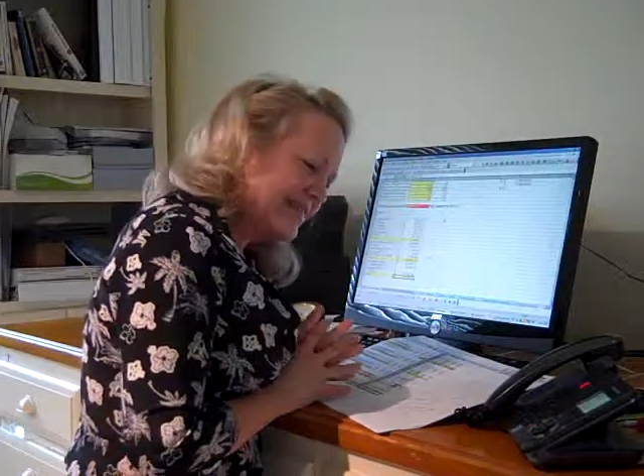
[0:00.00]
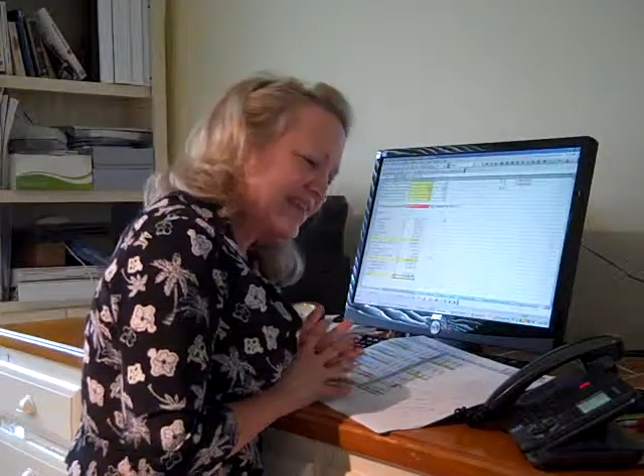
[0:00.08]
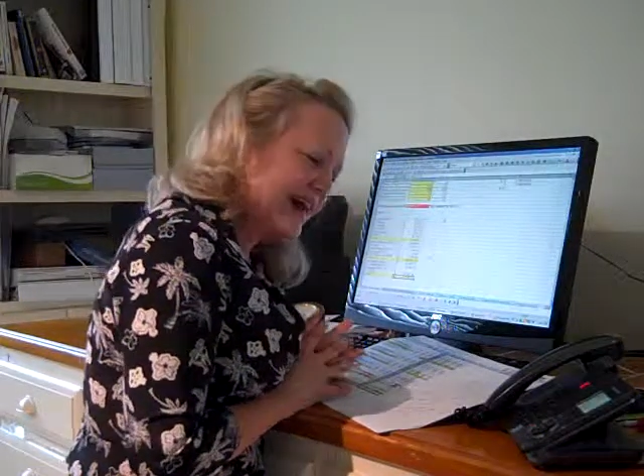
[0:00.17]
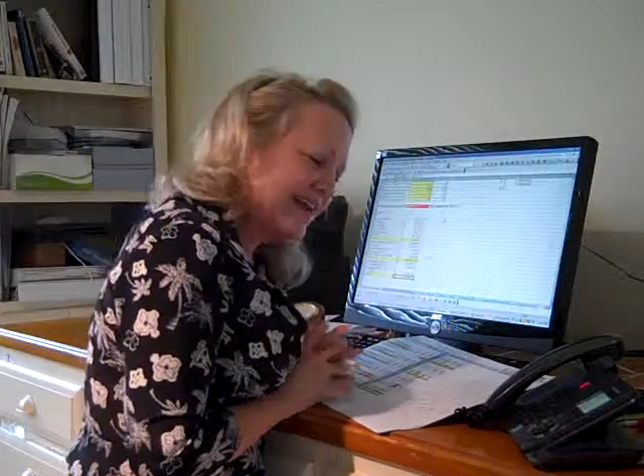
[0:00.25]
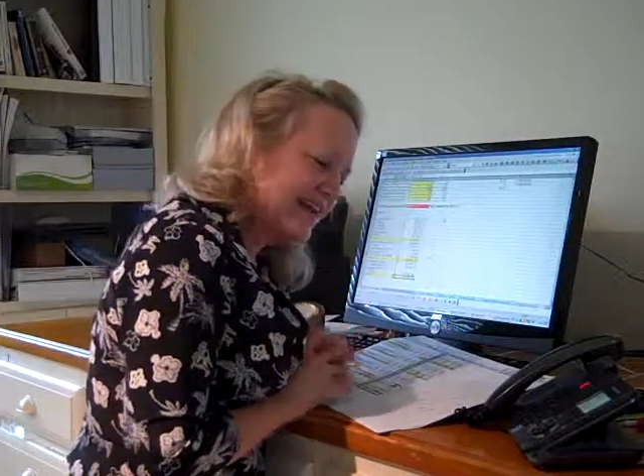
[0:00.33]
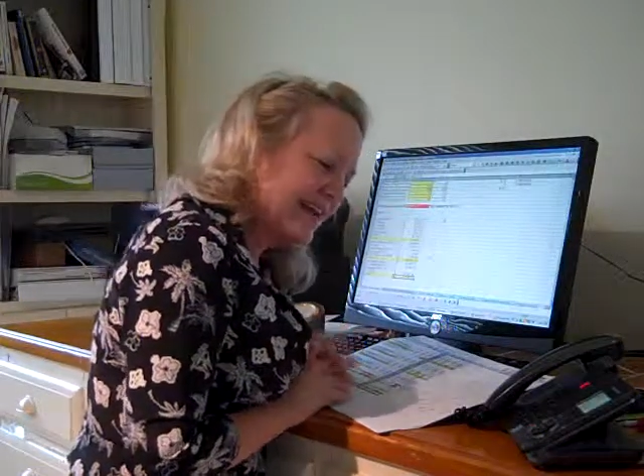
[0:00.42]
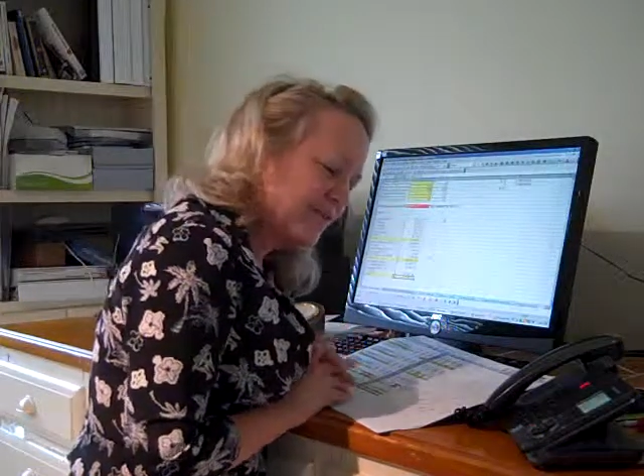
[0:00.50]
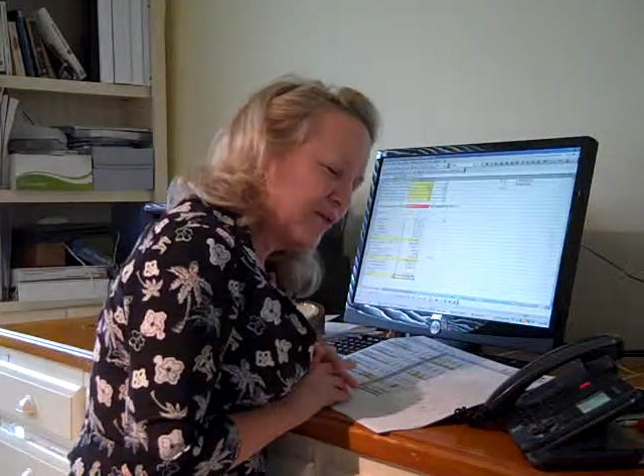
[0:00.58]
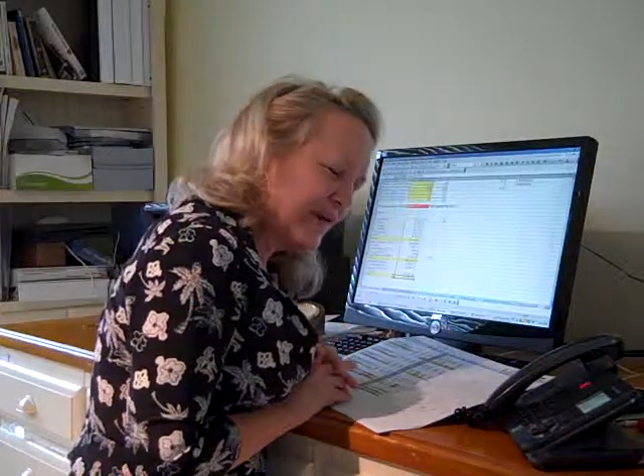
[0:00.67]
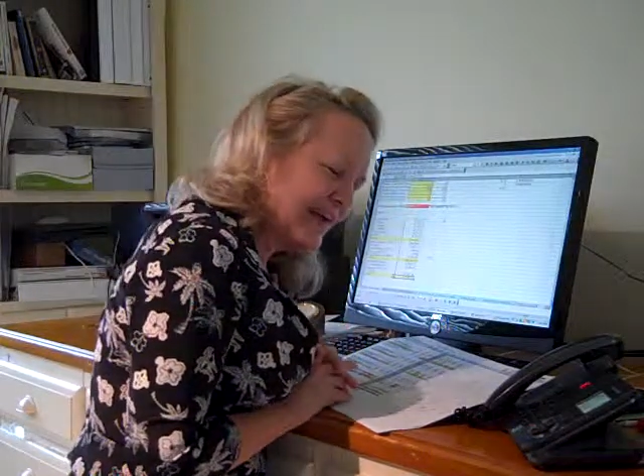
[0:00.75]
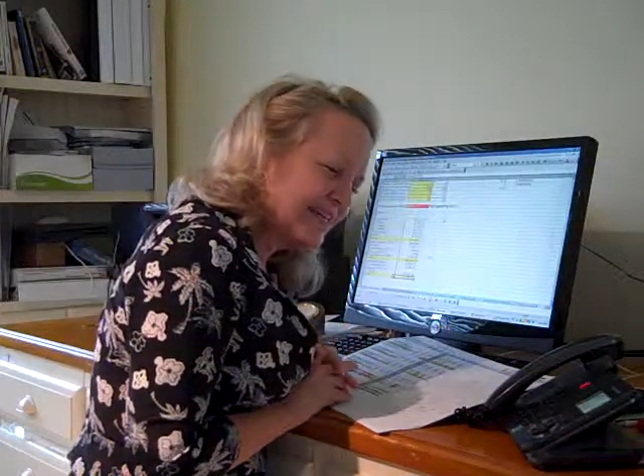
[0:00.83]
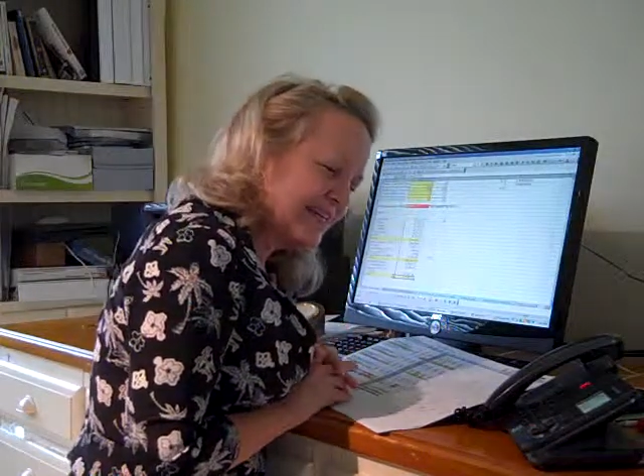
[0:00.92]
that
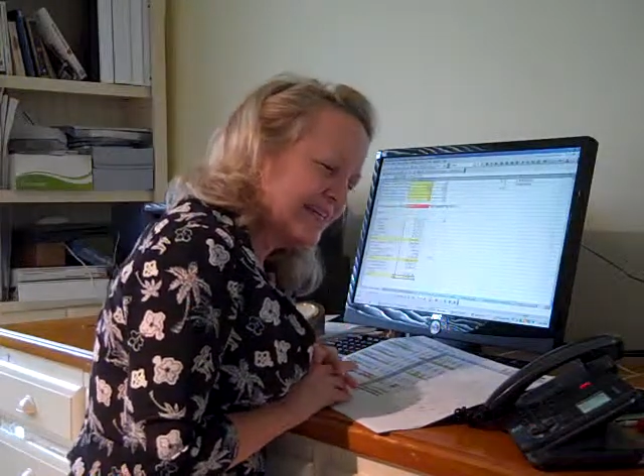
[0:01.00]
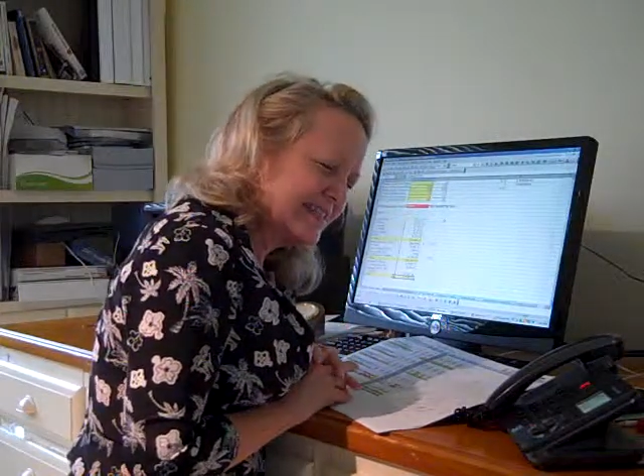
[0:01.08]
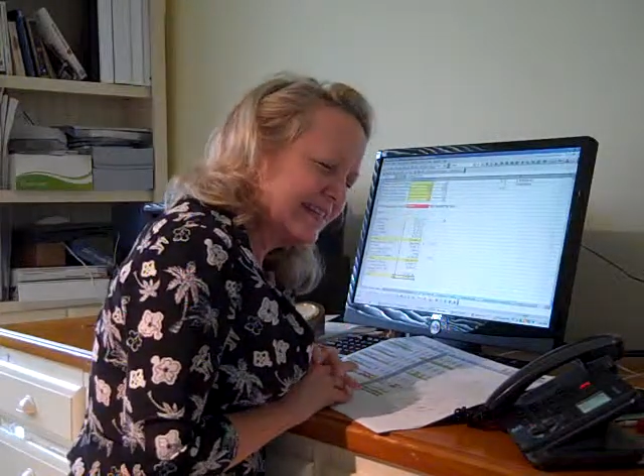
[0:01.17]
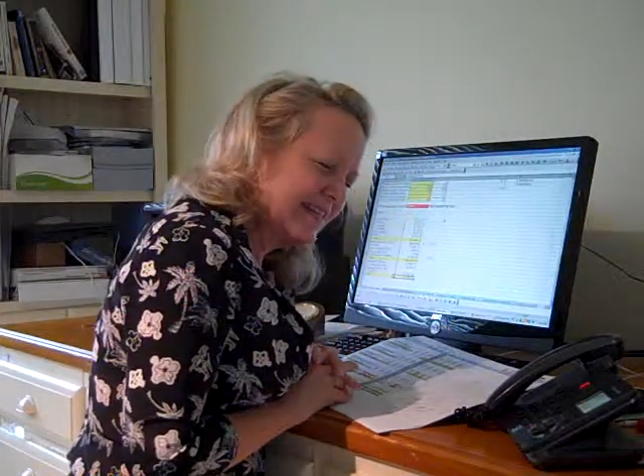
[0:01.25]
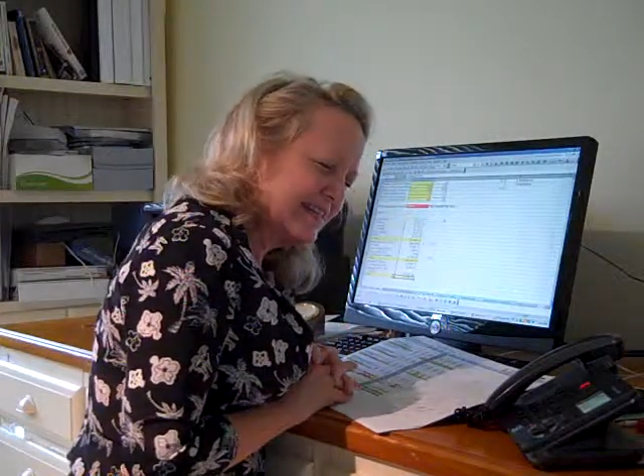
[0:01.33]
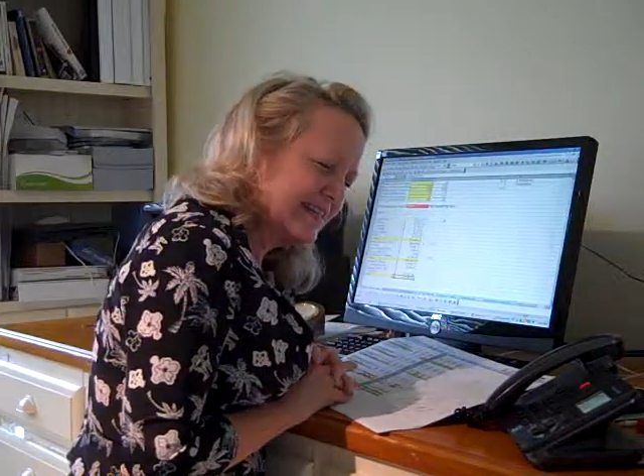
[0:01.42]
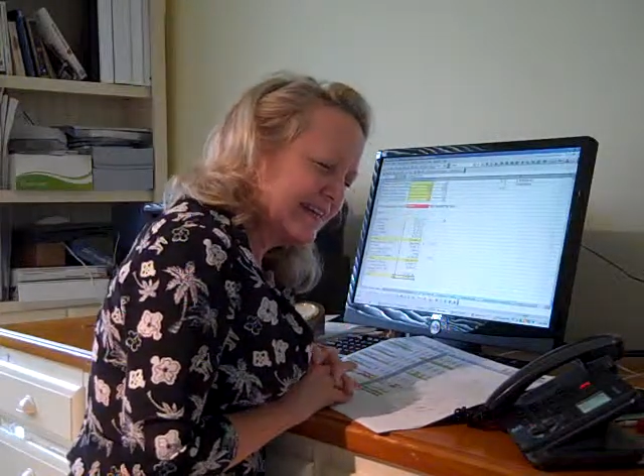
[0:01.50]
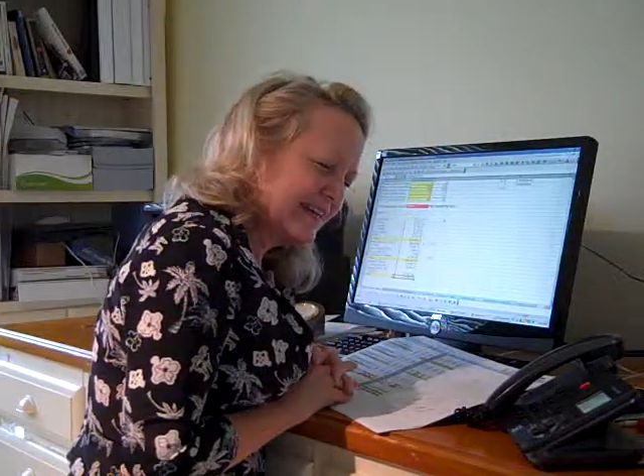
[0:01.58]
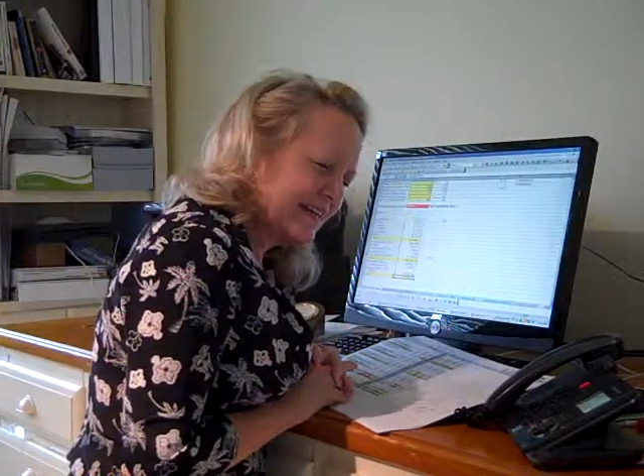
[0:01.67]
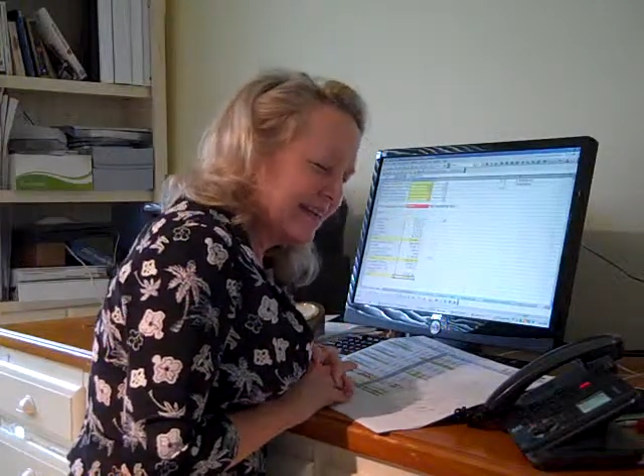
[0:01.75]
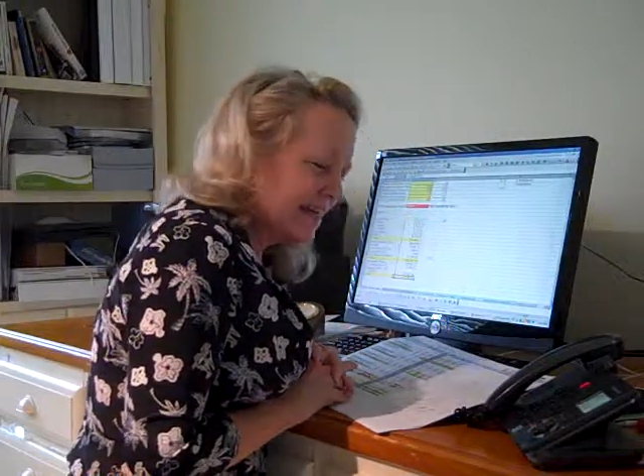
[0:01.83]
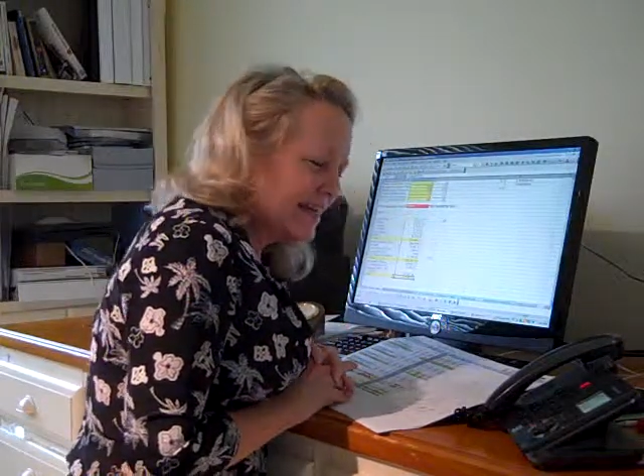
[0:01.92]
number has exceeded it.